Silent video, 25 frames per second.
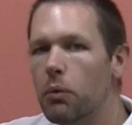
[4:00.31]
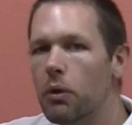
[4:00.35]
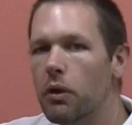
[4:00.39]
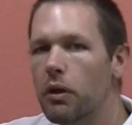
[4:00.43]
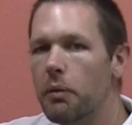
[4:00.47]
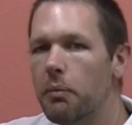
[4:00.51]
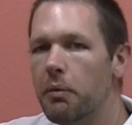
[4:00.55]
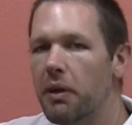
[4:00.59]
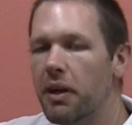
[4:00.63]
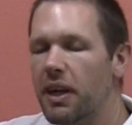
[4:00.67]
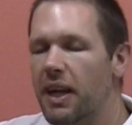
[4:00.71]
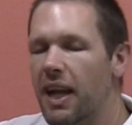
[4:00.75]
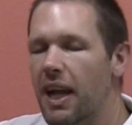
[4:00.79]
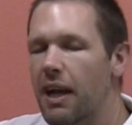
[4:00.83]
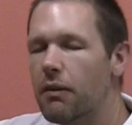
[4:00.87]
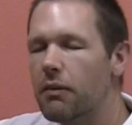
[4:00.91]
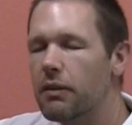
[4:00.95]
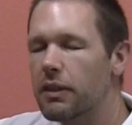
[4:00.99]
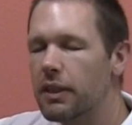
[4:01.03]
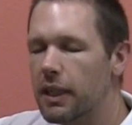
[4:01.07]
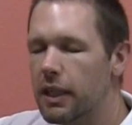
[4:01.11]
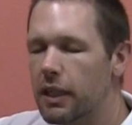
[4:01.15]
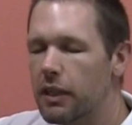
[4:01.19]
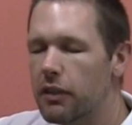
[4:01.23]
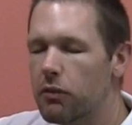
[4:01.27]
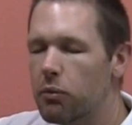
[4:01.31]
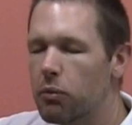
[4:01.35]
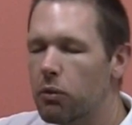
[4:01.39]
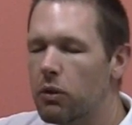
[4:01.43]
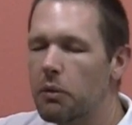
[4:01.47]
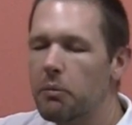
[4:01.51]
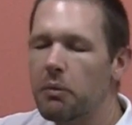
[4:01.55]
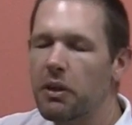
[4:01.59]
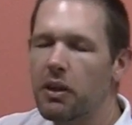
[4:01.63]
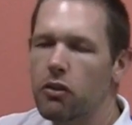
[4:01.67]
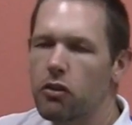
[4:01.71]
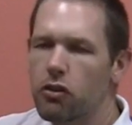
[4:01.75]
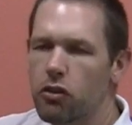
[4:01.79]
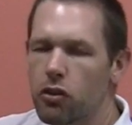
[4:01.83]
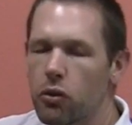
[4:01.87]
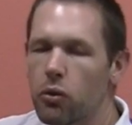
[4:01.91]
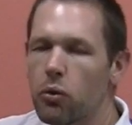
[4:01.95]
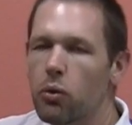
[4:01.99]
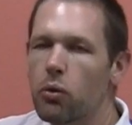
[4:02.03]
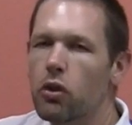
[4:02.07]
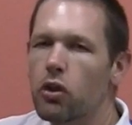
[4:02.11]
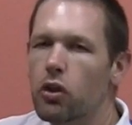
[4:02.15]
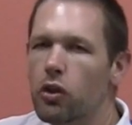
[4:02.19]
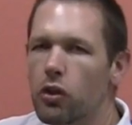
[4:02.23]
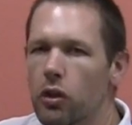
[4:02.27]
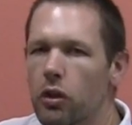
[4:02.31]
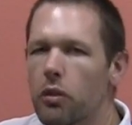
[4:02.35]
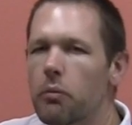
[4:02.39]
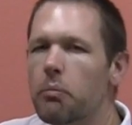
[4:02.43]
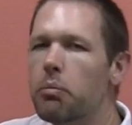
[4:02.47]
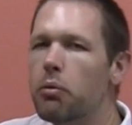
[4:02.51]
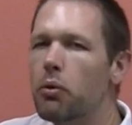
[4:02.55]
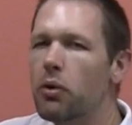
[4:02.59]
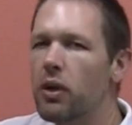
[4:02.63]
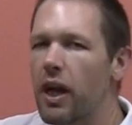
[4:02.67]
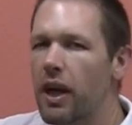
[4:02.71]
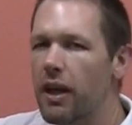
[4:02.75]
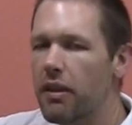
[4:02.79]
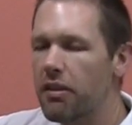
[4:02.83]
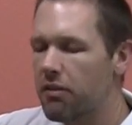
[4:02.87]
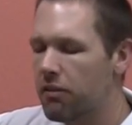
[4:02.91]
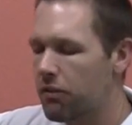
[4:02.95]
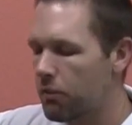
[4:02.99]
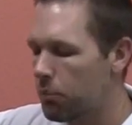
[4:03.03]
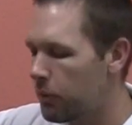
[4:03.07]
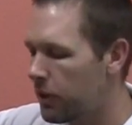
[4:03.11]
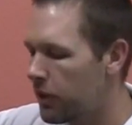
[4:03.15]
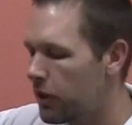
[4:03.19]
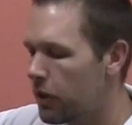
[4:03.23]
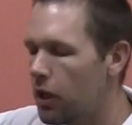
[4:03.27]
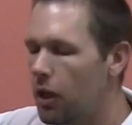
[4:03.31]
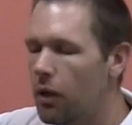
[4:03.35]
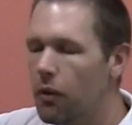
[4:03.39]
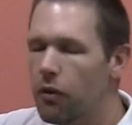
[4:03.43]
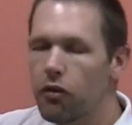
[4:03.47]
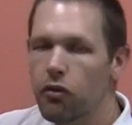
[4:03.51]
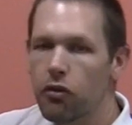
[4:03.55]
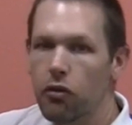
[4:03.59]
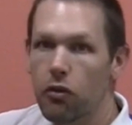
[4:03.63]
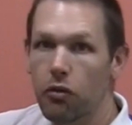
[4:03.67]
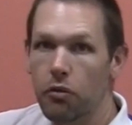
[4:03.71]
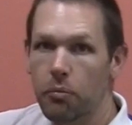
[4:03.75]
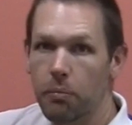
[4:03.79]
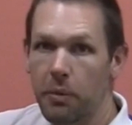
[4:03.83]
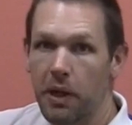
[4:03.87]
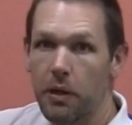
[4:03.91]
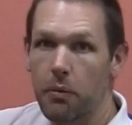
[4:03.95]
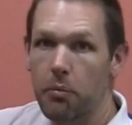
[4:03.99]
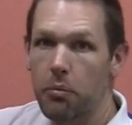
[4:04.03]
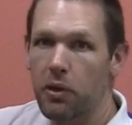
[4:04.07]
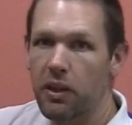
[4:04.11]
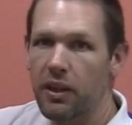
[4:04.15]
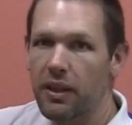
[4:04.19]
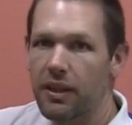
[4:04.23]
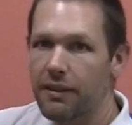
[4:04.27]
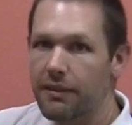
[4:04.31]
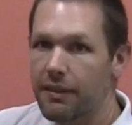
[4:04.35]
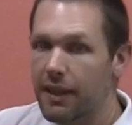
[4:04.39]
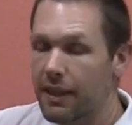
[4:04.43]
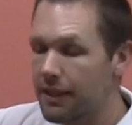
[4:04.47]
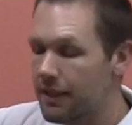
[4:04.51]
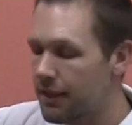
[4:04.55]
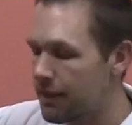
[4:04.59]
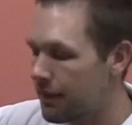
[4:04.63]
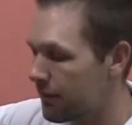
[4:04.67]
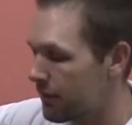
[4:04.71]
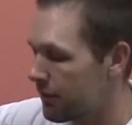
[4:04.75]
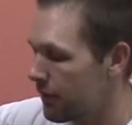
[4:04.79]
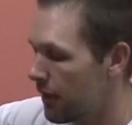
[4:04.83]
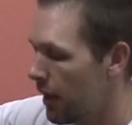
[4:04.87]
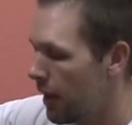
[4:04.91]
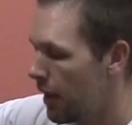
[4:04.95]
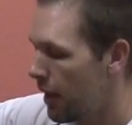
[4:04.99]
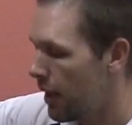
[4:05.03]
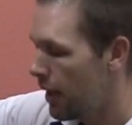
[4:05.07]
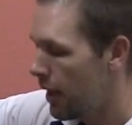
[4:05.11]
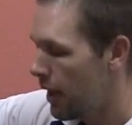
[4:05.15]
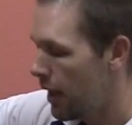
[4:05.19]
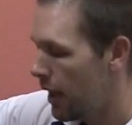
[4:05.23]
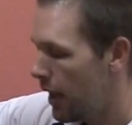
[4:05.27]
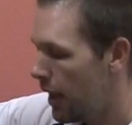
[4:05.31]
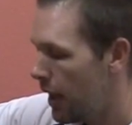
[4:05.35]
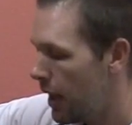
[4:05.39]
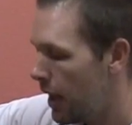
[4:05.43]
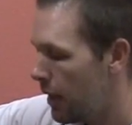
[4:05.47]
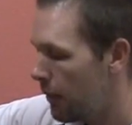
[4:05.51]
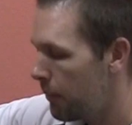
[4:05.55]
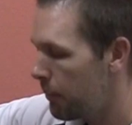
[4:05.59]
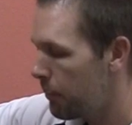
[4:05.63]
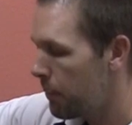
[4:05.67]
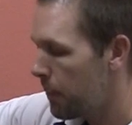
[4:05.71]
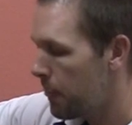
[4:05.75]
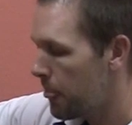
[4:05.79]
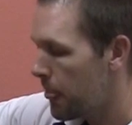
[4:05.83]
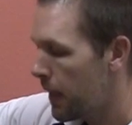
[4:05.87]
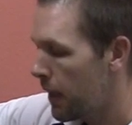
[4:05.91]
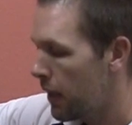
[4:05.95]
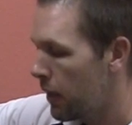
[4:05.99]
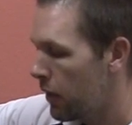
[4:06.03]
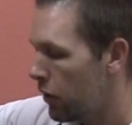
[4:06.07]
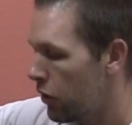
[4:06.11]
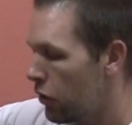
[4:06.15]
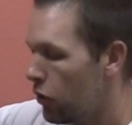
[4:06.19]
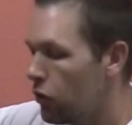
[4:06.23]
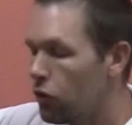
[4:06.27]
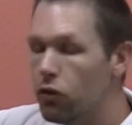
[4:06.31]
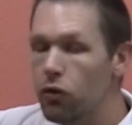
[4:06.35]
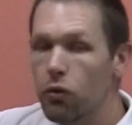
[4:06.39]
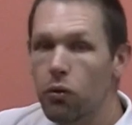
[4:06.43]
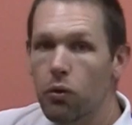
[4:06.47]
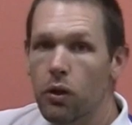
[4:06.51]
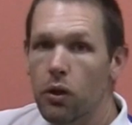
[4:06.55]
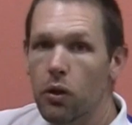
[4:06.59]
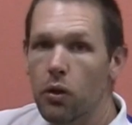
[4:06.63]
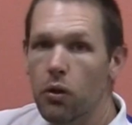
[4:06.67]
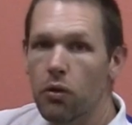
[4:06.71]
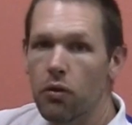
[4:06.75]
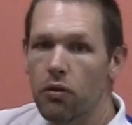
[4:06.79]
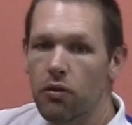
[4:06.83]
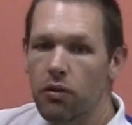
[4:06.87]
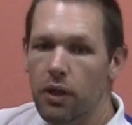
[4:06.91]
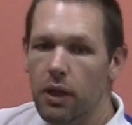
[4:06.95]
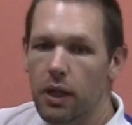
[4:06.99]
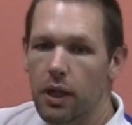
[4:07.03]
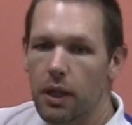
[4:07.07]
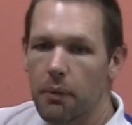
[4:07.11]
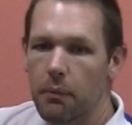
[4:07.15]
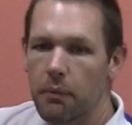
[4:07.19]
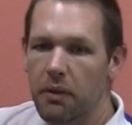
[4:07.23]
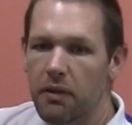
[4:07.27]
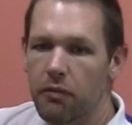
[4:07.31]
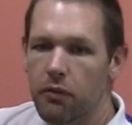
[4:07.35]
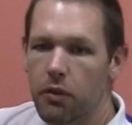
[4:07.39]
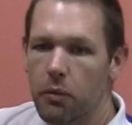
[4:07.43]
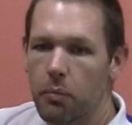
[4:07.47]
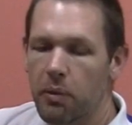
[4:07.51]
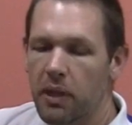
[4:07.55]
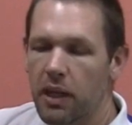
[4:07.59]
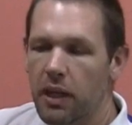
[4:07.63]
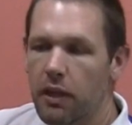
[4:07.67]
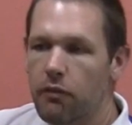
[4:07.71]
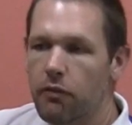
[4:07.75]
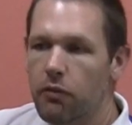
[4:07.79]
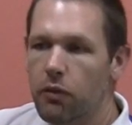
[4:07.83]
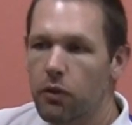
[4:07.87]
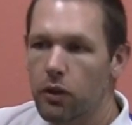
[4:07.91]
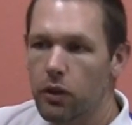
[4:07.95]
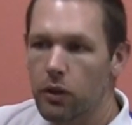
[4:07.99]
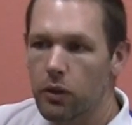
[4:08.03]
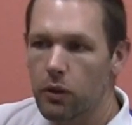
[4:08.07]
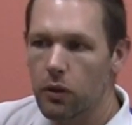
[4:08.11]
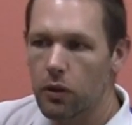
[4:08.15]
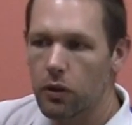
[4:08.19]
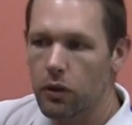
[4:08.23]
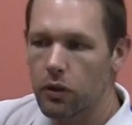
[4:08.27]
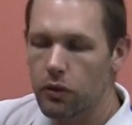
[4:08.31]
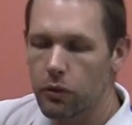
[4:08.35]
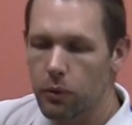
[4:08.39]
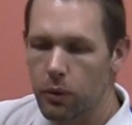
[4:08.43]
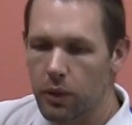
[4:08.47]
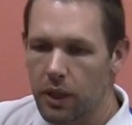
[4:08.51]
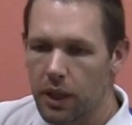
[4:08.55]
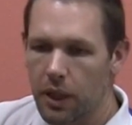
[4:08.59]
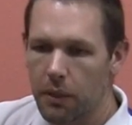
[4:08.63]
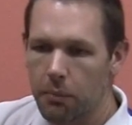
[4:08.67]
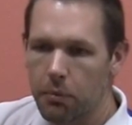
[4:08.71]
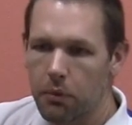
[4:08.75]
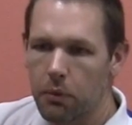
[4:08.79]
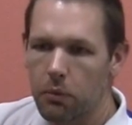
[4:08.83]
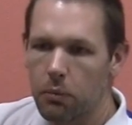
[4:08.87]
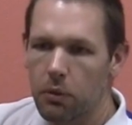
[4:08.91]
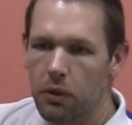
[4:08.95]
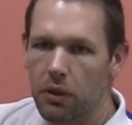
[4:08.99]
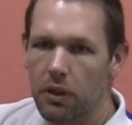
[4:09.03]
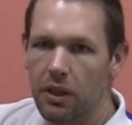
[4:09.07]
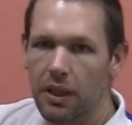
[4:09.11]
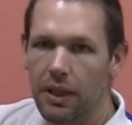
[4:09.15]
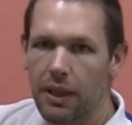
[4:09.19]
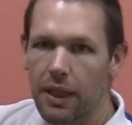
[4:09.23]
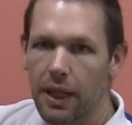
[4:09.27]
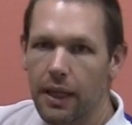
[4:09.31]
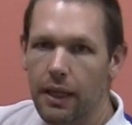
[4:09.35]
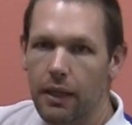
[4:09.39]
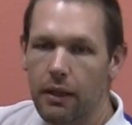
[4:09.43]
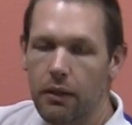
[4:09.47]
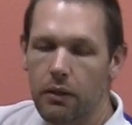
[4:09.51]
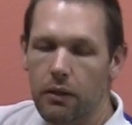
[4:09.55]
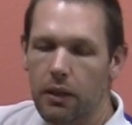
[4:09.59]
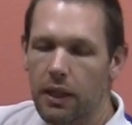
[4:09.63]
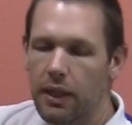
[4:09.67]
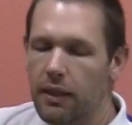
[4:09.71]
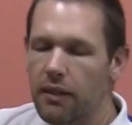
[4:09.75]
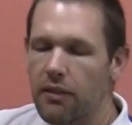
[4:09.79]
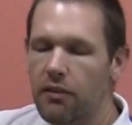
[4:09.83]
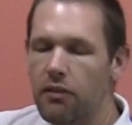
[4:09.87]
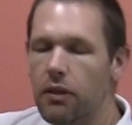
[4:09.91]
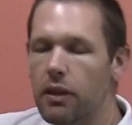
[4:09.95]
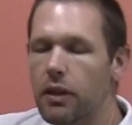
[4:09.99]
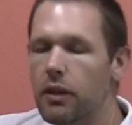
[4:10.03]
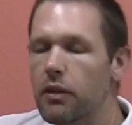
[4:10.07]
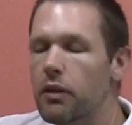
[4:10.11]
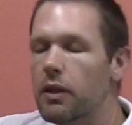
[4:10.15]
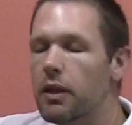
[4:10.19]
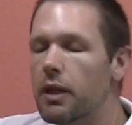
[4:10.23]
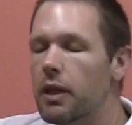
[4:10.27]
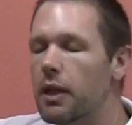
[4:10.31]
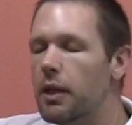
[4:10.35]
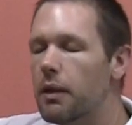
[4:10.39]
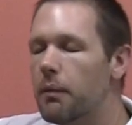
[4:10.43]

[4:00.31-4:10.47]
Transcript: worry about counting, I just worry about 2 good breaths. We can always use better breathing techniques. You'll do those, if they're painful, you'll only do a couple, really light. Like I said,